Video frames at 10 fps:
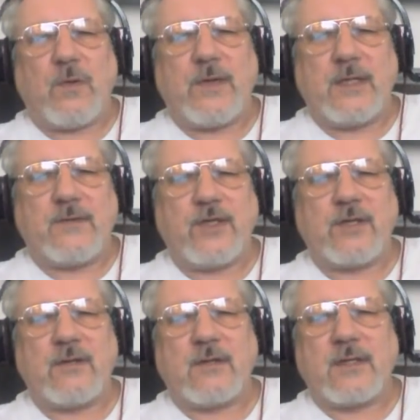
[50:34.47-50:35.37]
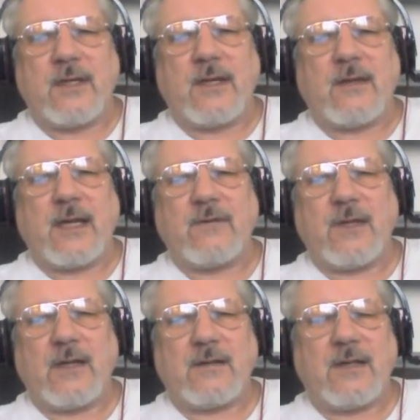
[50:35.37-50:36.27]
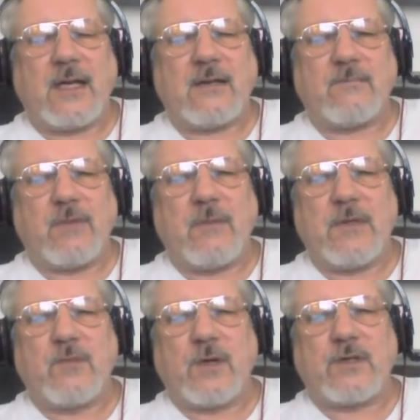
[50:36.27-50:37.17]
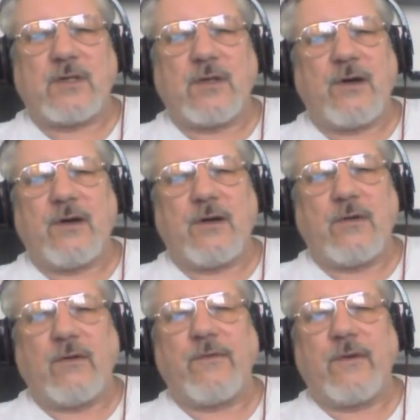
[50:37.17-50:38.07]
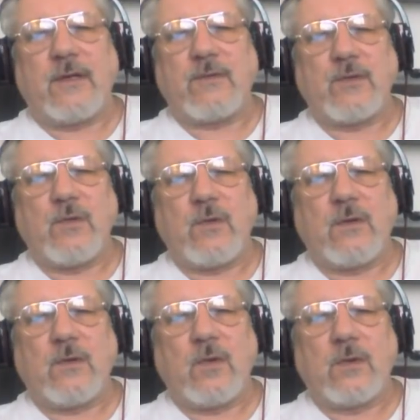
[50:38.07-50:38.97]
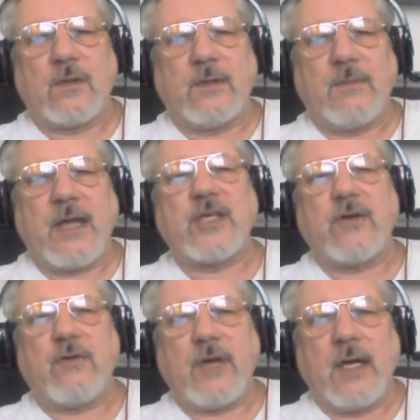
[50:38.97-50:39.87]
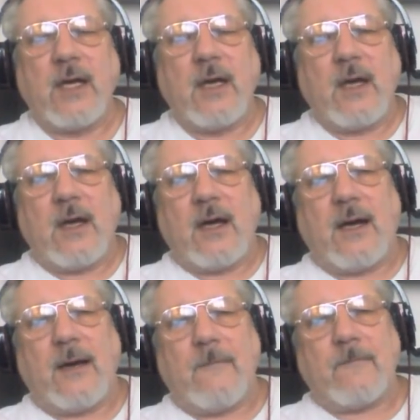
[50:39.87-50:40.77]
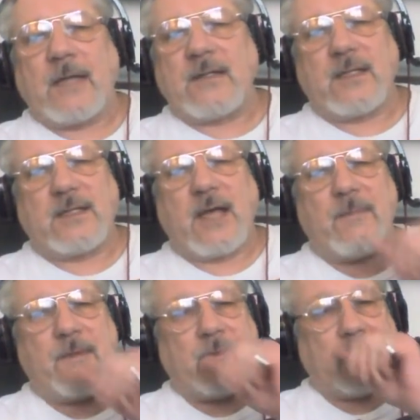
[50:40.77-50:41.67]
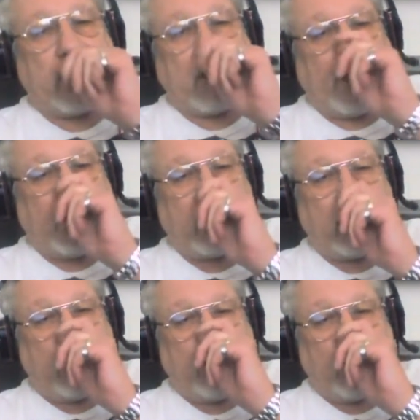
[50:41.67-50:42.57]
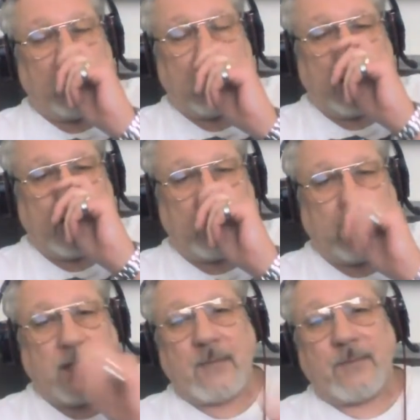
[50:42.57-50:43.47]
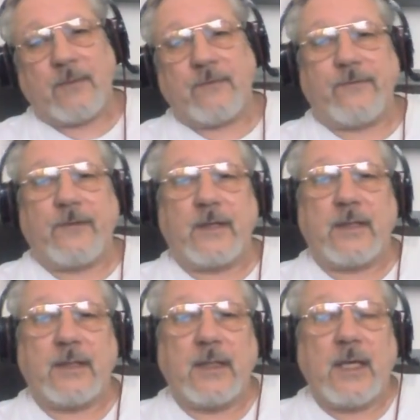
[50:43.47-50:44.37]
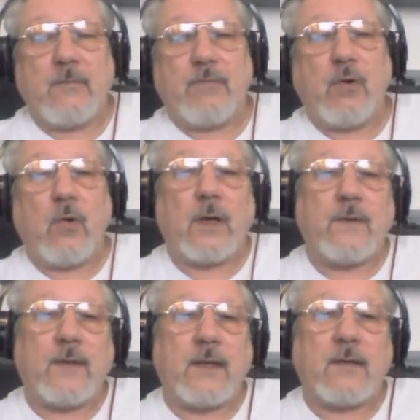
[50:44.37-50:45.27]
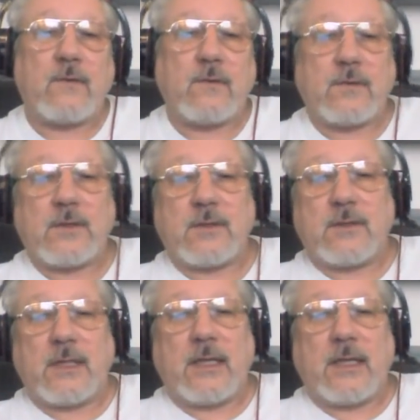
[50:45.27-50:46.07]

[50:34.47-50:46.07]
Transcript: with his visions and that probably is what started it off. It was all imaginary, and just so happened that it grew with the help of Paul, and then of course